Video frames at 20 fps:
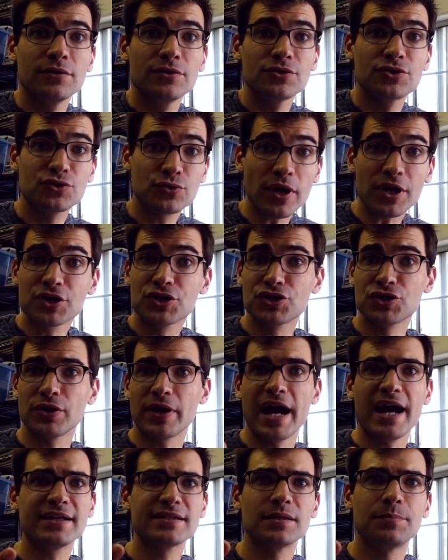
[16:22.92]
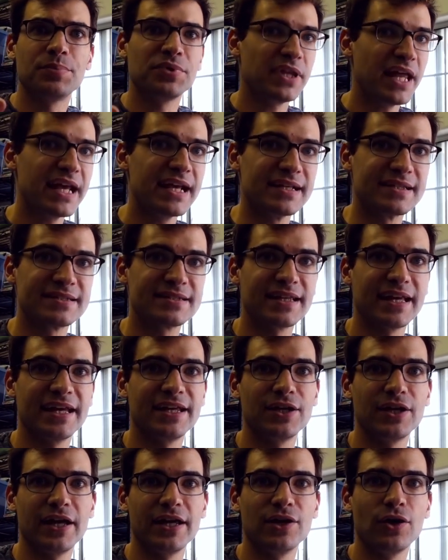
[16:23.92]
Structure has a place,
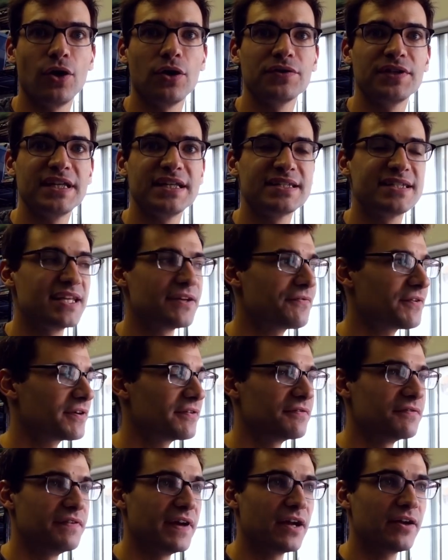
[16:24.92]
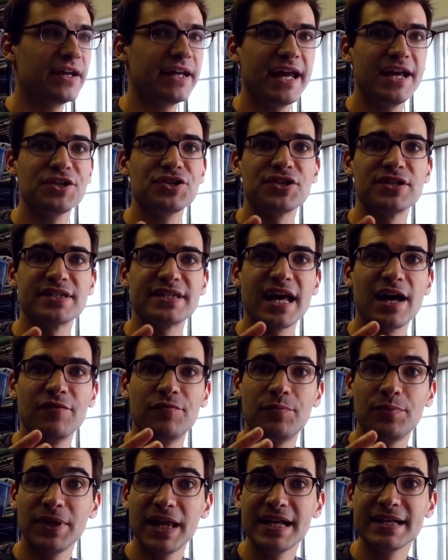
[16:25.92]
and all these different variations
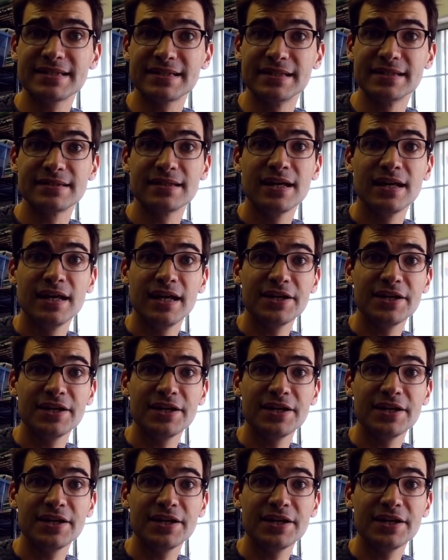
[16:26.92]
have places.